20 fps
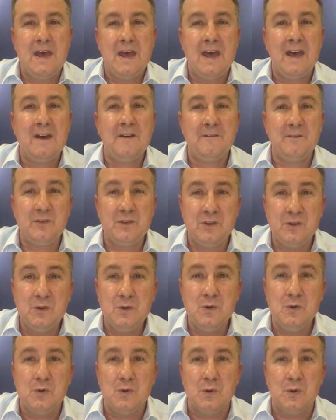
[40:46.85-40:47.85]
Have
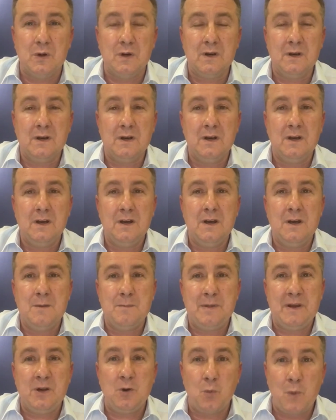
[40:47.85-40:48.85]
you
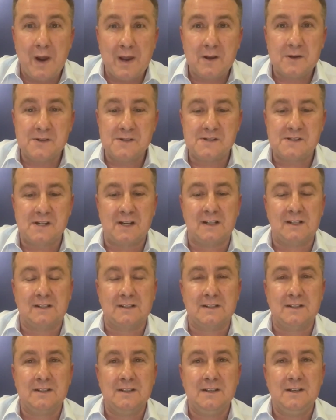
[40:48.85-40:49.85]
been
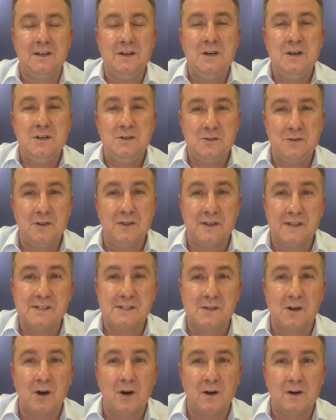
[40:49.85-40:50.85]
reconciled to
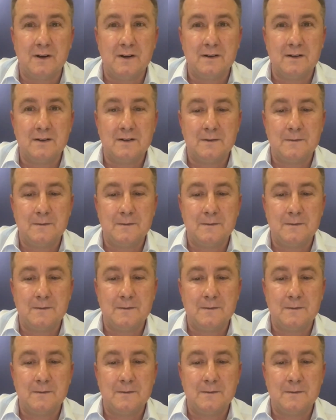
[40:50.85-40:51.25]
this God?